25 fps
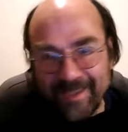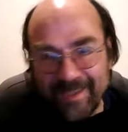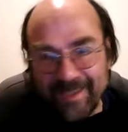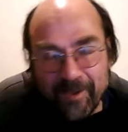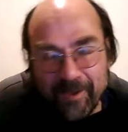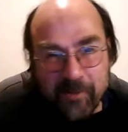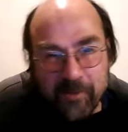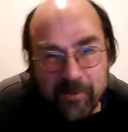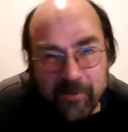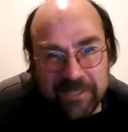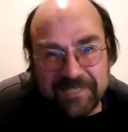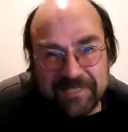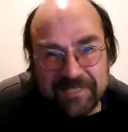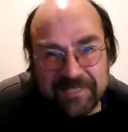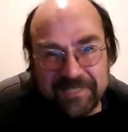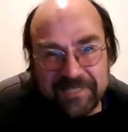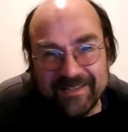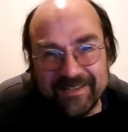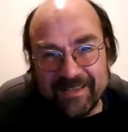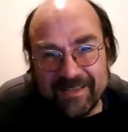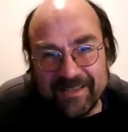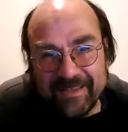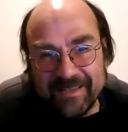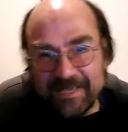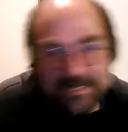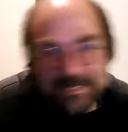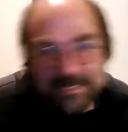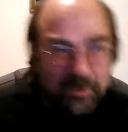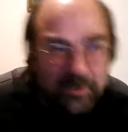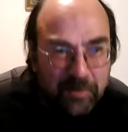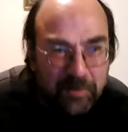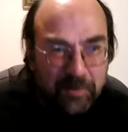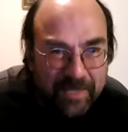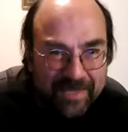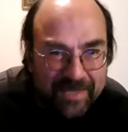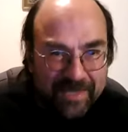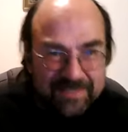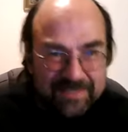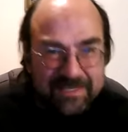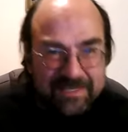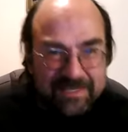which is not the case.